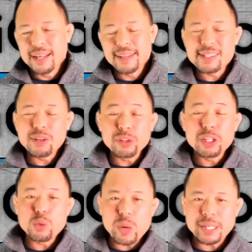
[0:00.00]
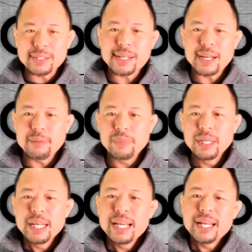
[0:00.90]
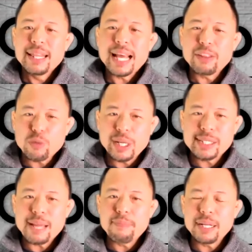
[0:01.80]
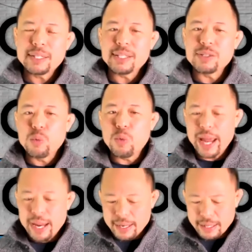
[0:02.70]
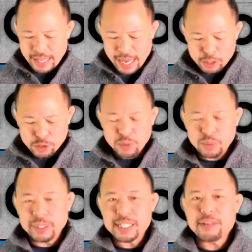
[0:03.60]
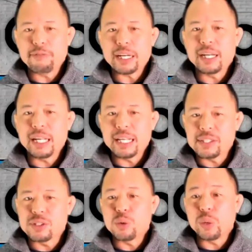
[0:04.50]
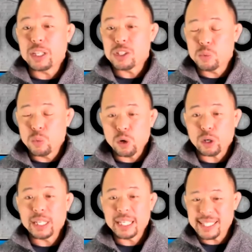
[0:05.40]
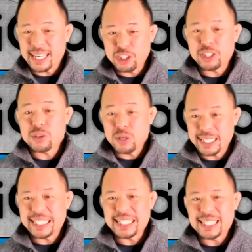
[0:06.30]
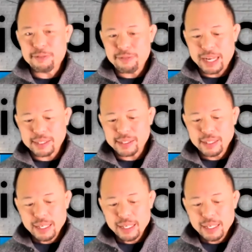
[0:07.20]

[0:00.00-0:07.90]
That's called the dwell time. That 3 to 10 minutes is when the actual disinfectant is doing its work. It's actually starting to disinfect.